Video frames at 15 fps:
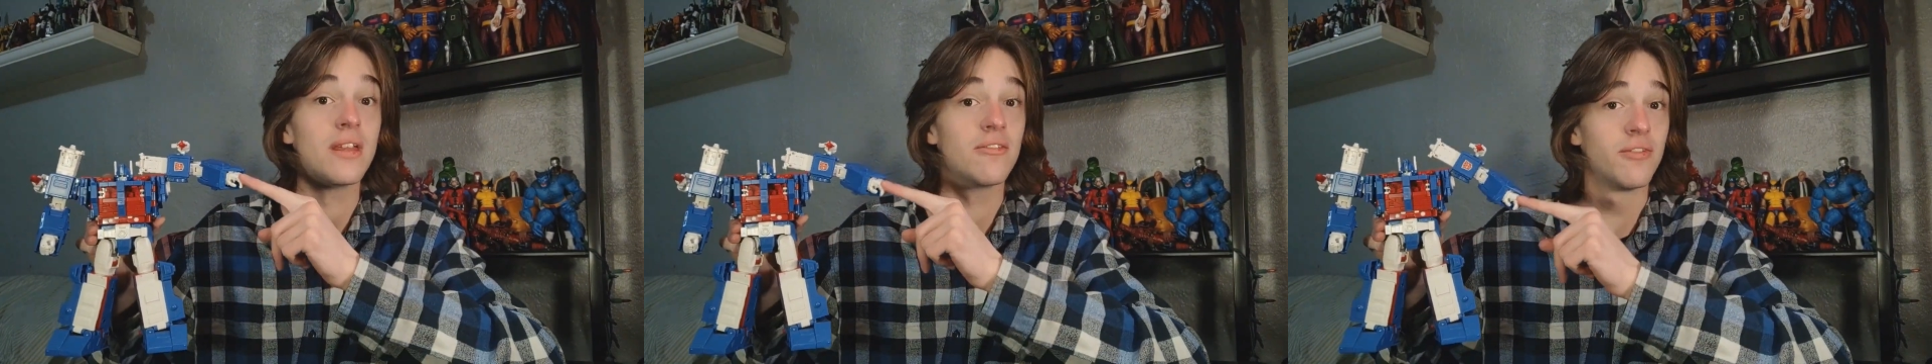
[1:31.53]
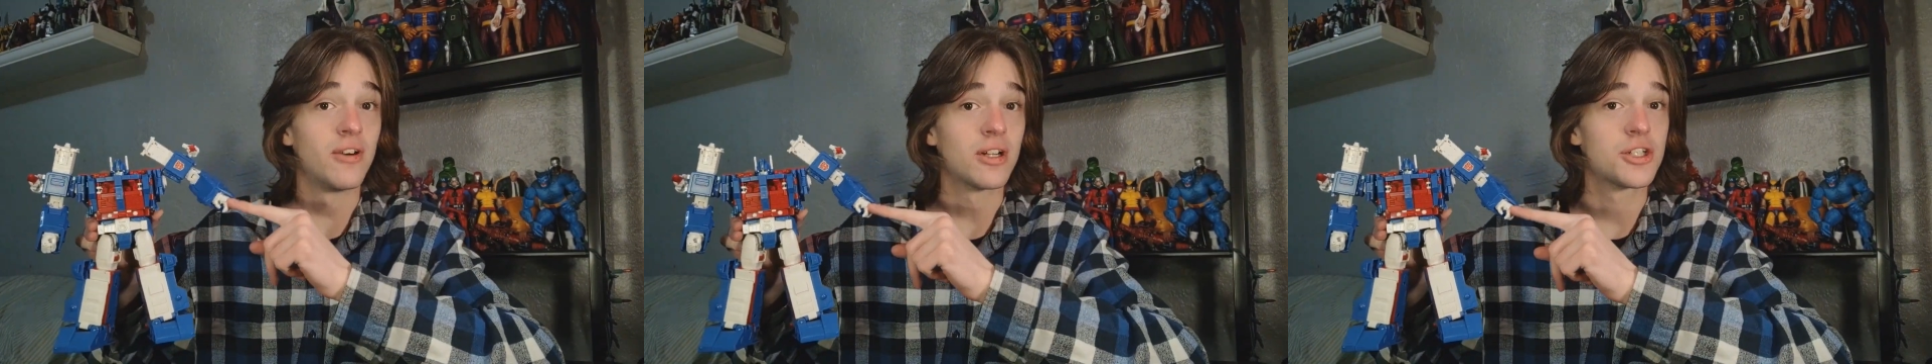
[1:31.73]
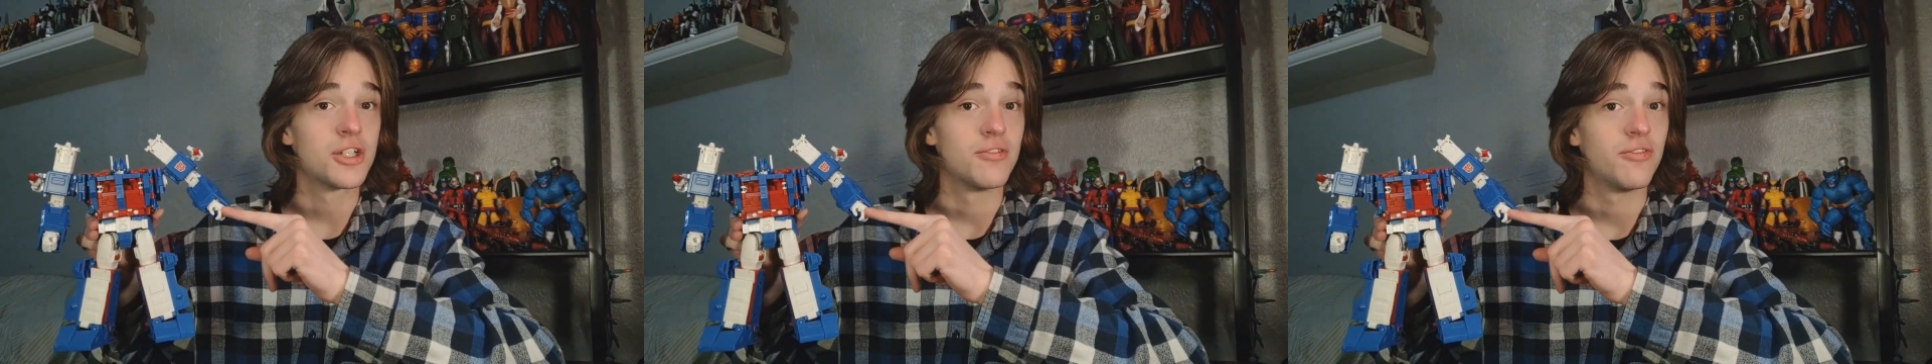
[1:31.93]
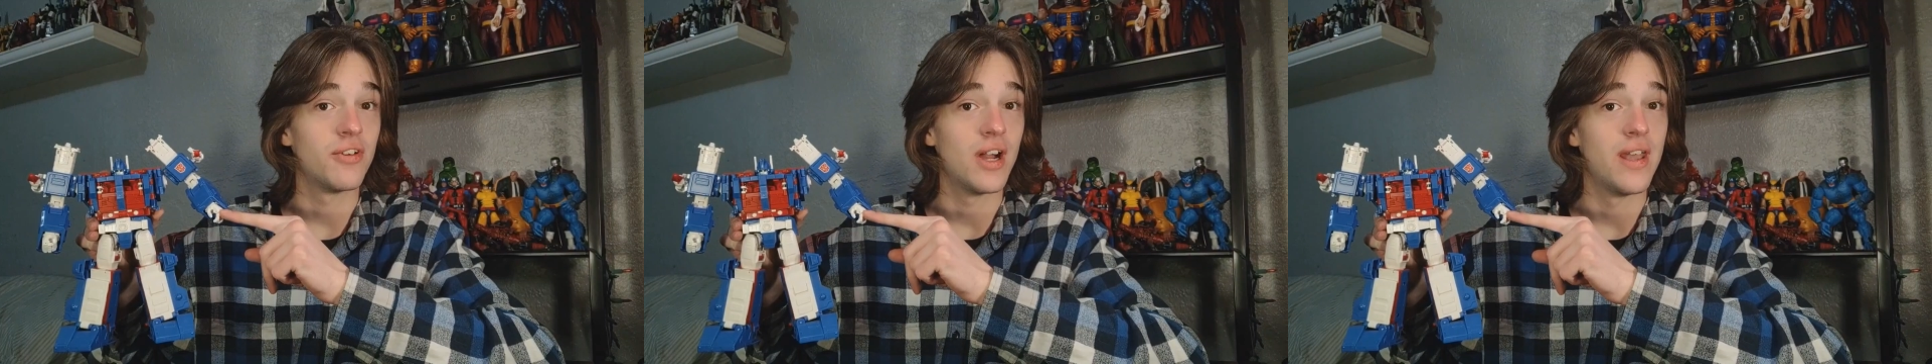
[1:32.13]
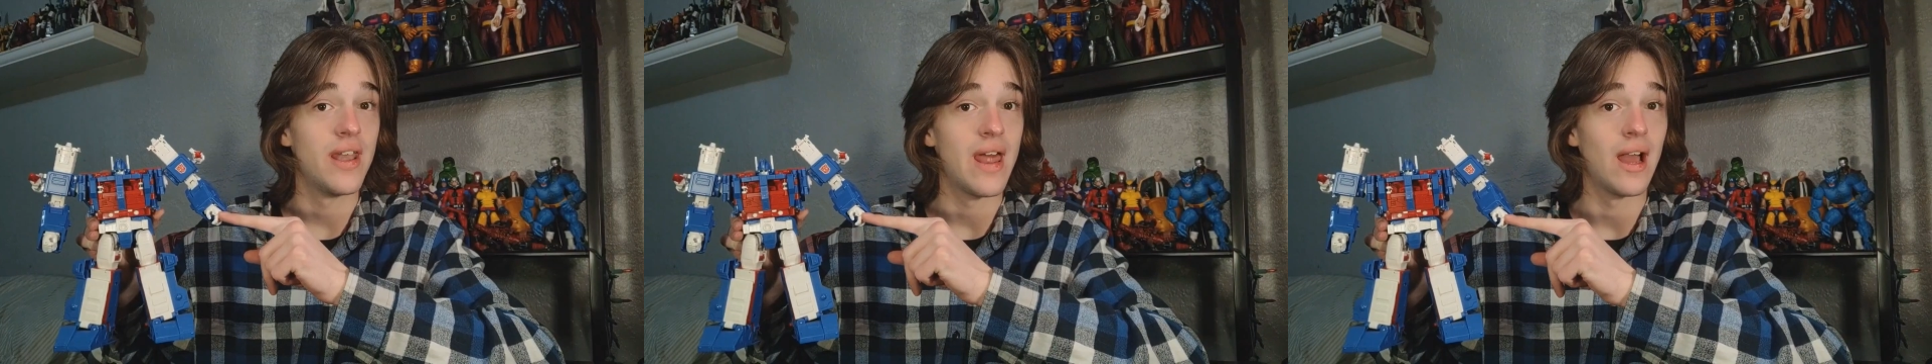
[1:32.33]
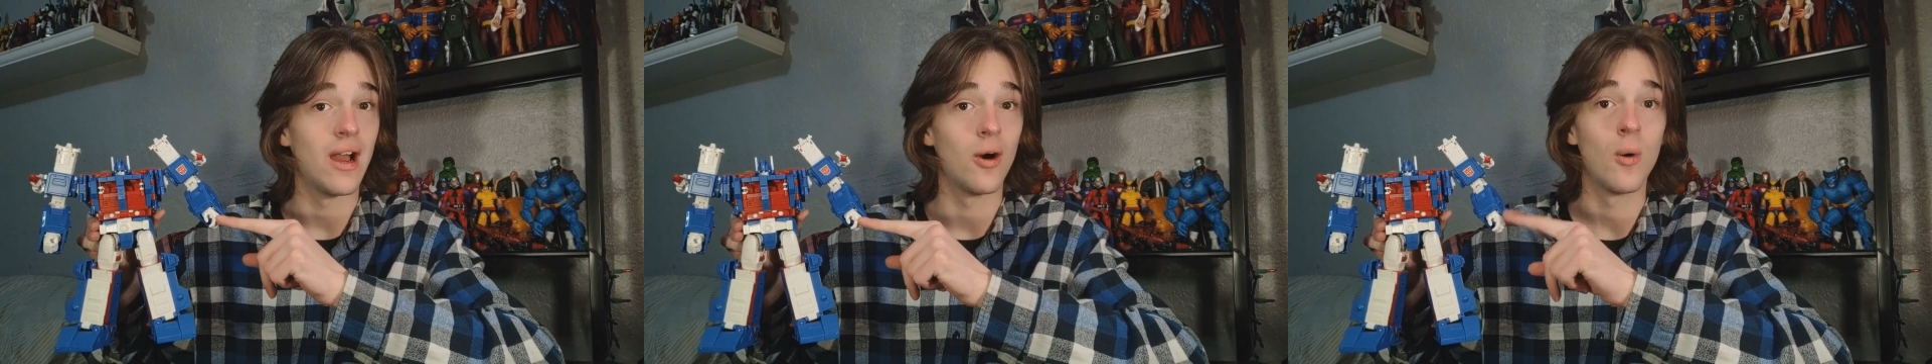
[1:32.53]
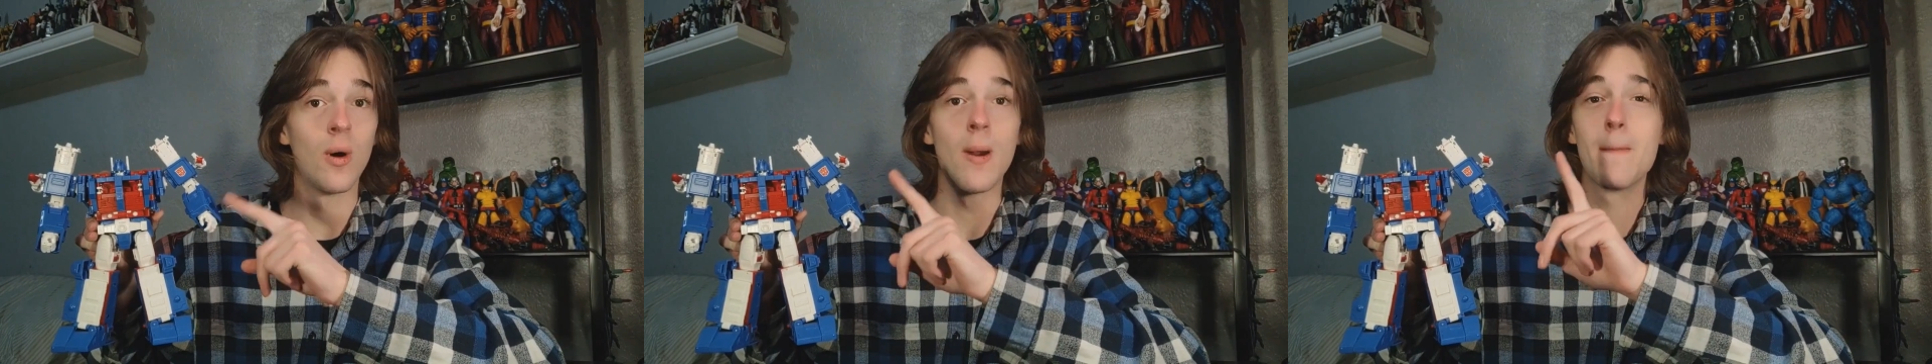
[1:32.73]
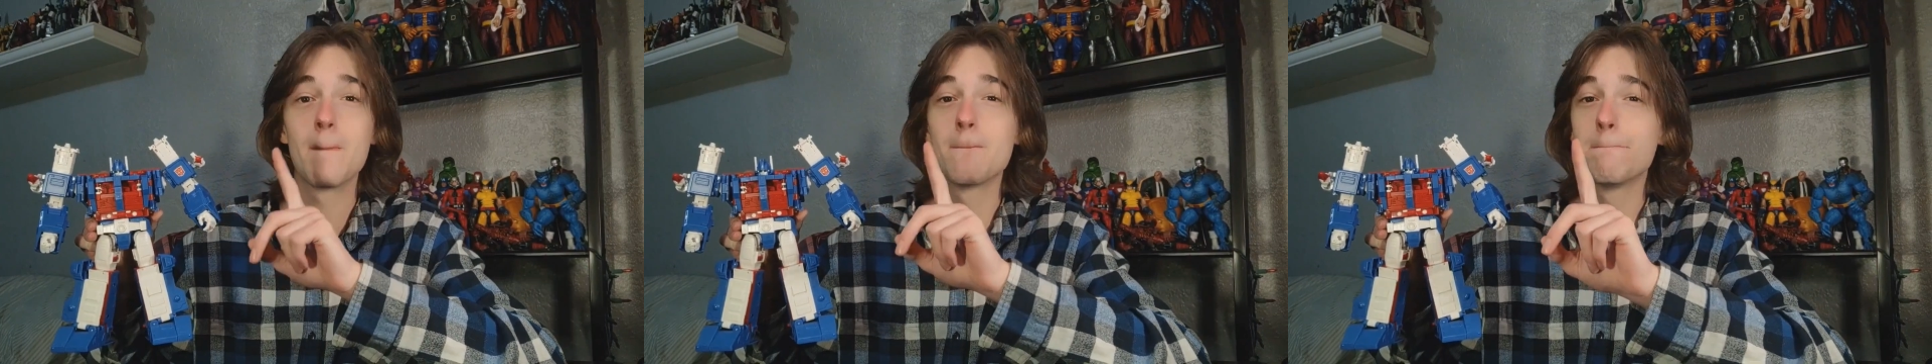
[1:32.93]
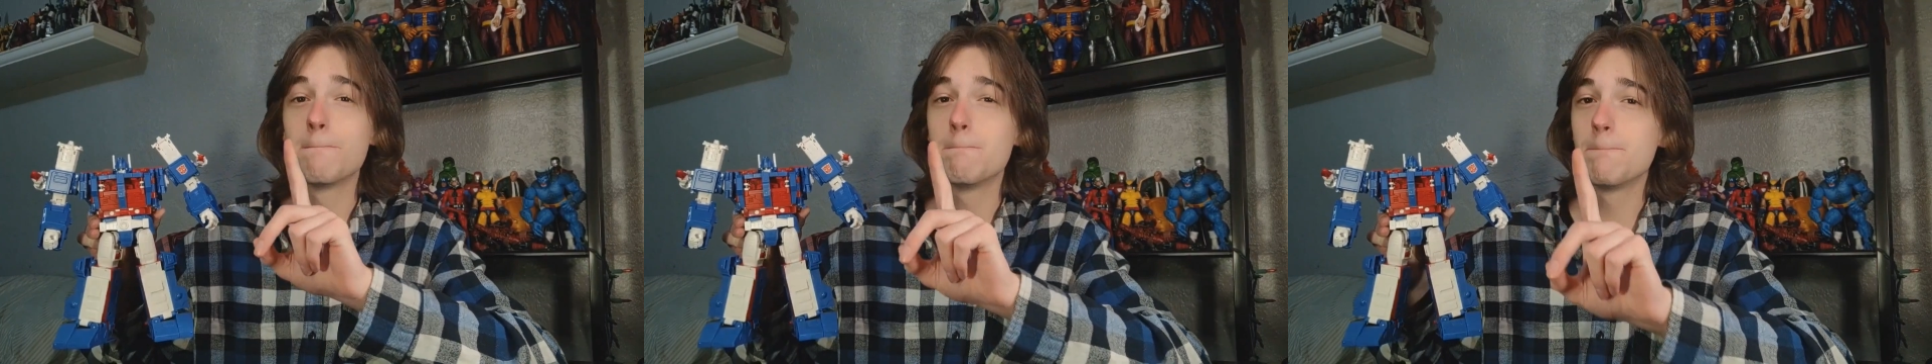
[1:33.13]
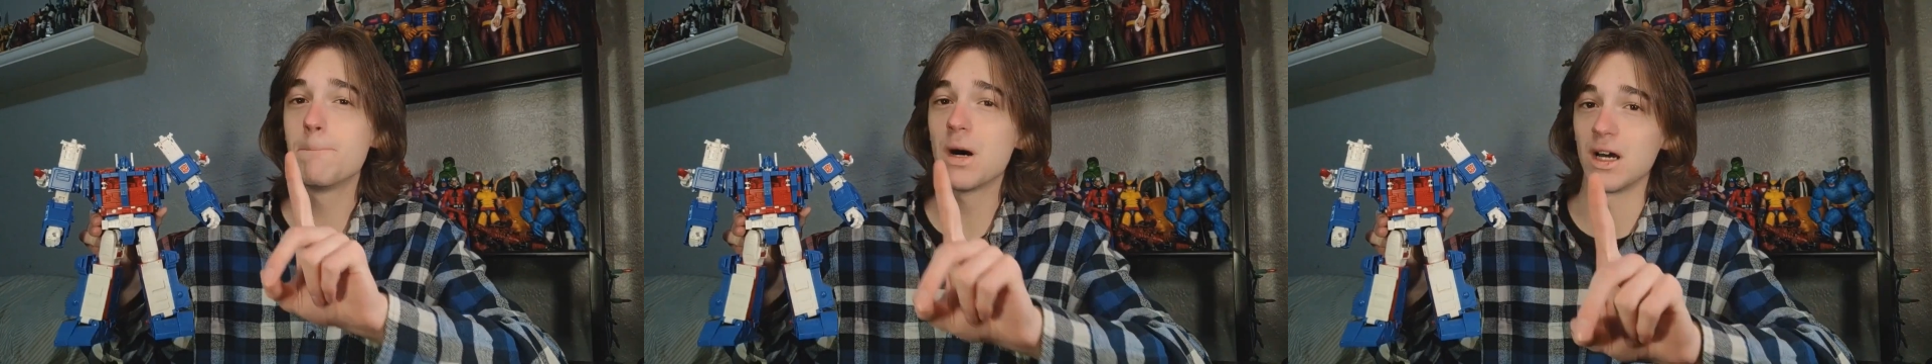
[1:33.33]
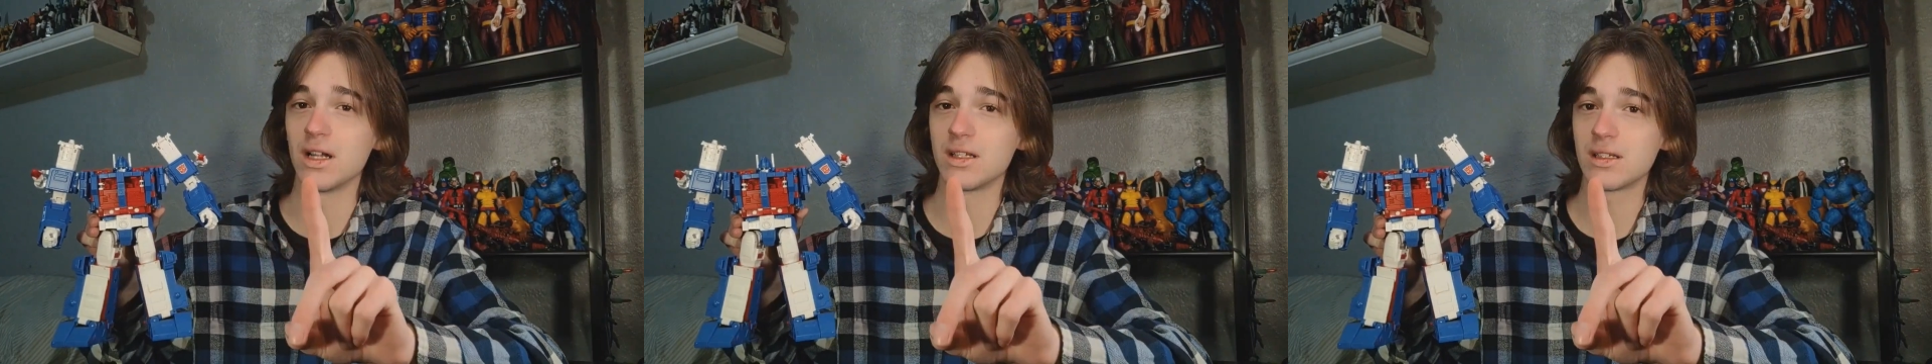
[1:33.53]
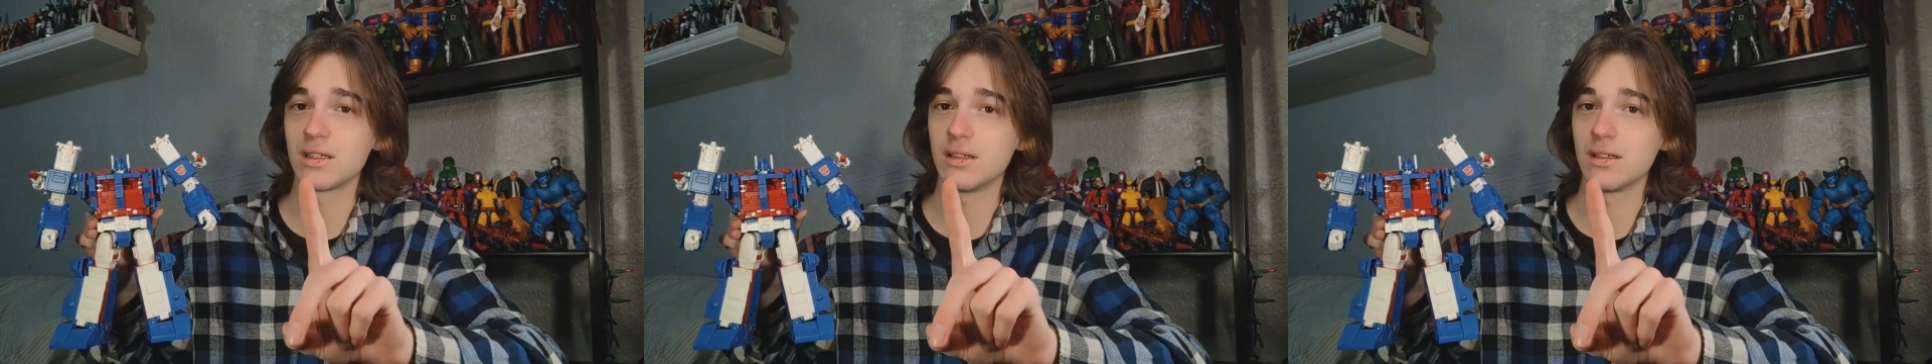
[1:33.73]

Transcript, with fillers: function fine now, but,